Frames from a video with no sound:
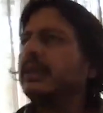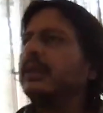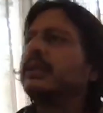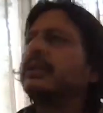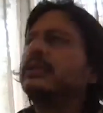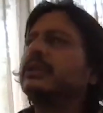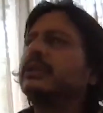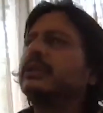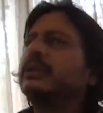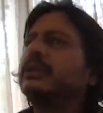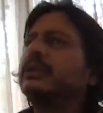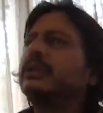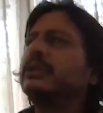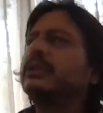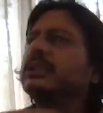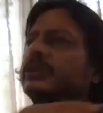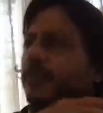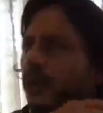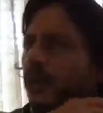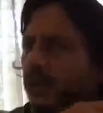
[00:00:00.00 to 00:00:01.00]
The
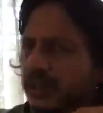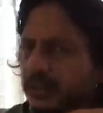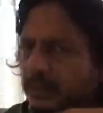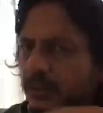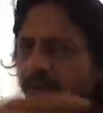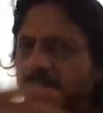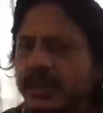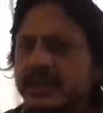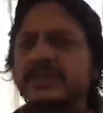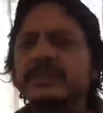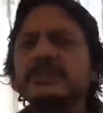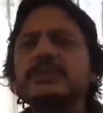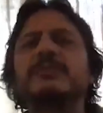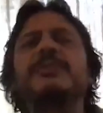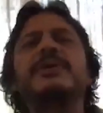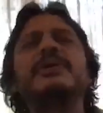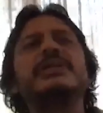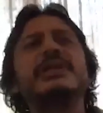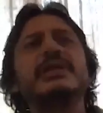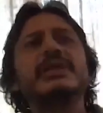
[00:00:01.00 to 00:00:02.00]
Achha. Crawling in the pit.
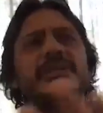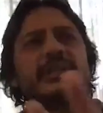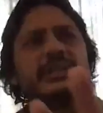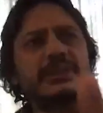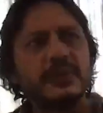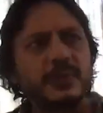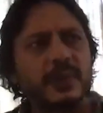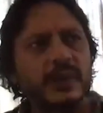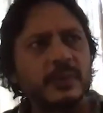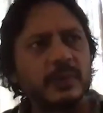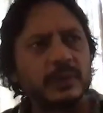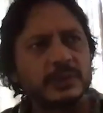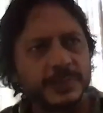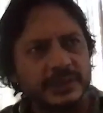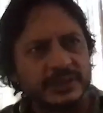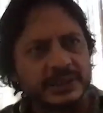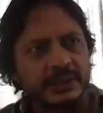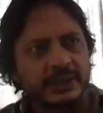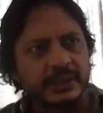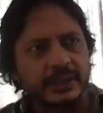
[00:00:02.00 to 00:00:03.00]
See, season one was
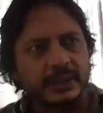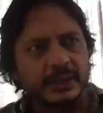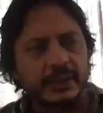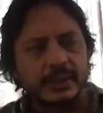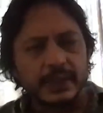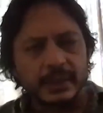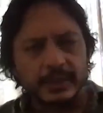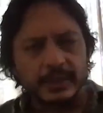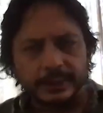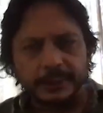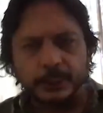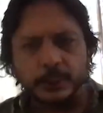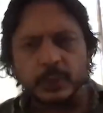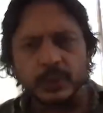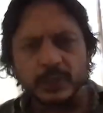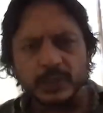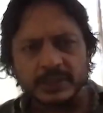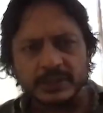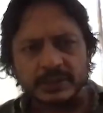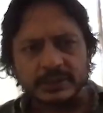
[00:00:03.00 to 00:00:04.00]
basically contained in two
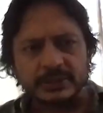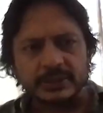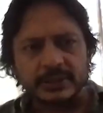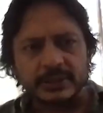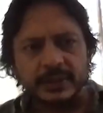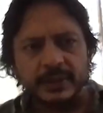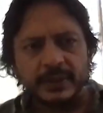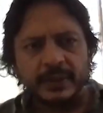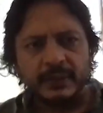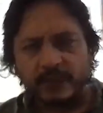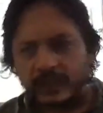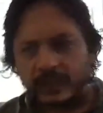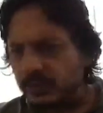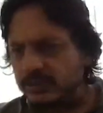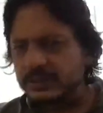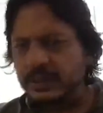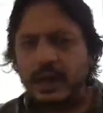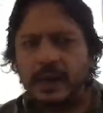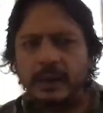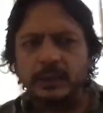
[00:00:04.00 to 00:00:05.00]
locations. One was the
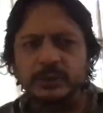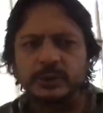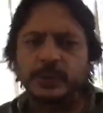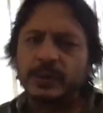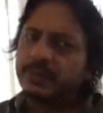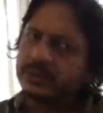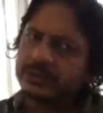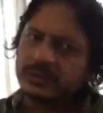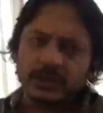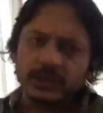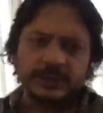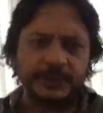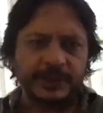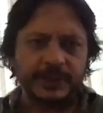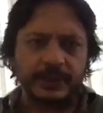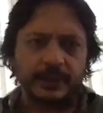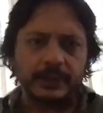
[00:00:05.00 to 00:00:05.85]
house, one was the hospital.